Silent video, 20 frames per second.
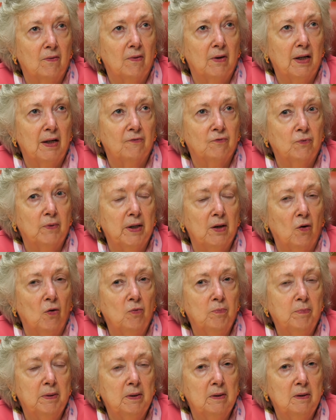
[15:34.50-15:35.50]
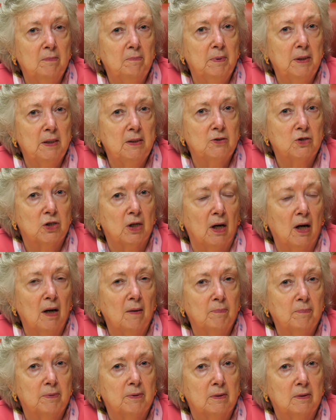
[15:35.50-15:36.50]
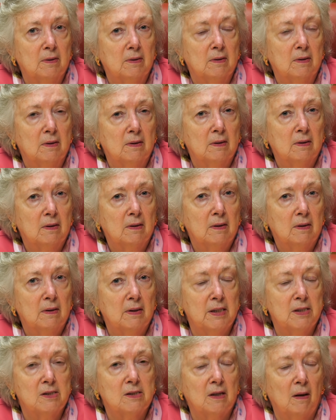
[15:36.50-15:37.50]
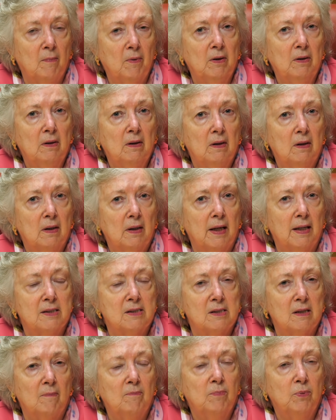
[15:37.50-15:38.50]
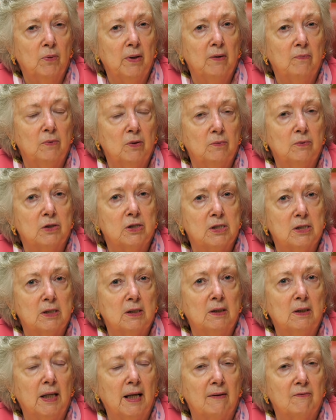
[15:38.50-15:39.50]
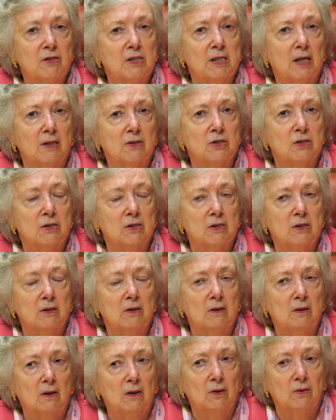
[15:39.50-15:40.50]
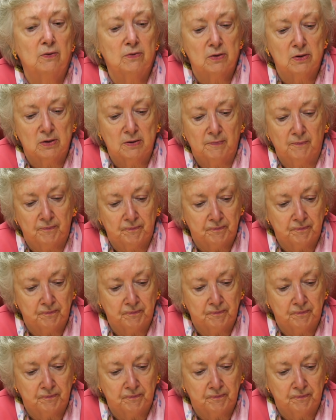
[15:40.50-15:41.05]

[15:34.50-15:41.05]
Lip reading: if we open the beach up this summer, at some point we will still have sections that are closed.